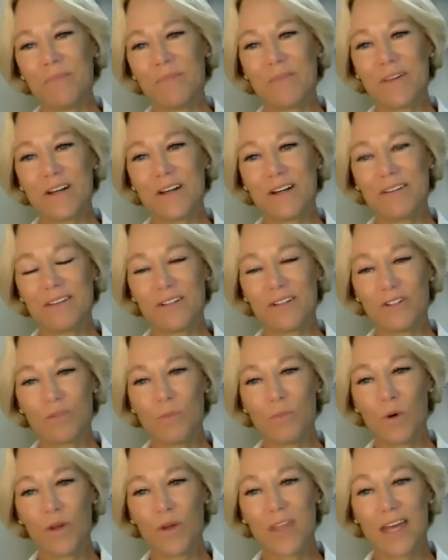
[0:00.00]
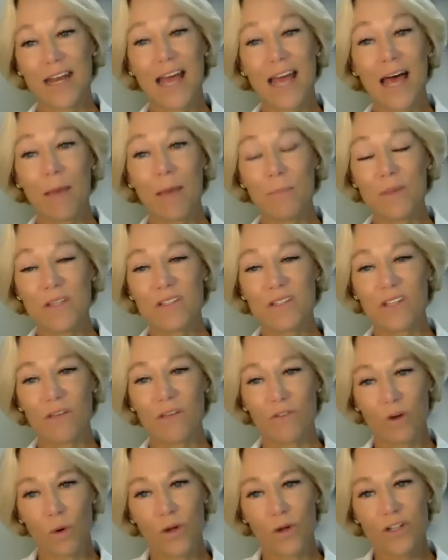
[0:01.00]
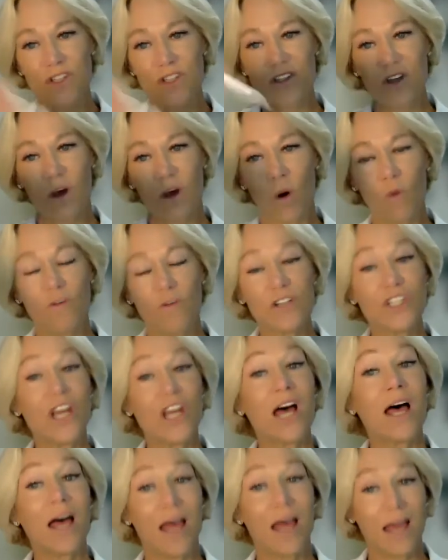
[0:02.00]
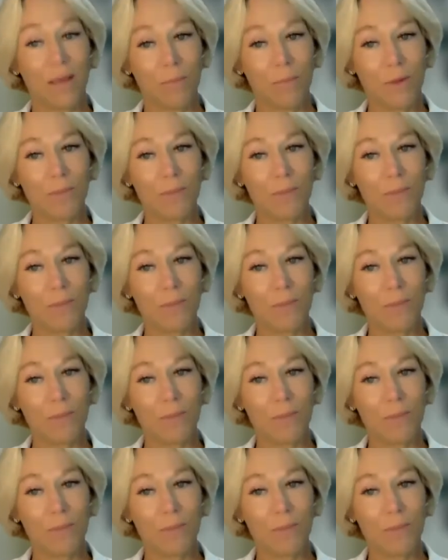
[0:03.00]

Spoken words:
There's more that happens, of course, over time,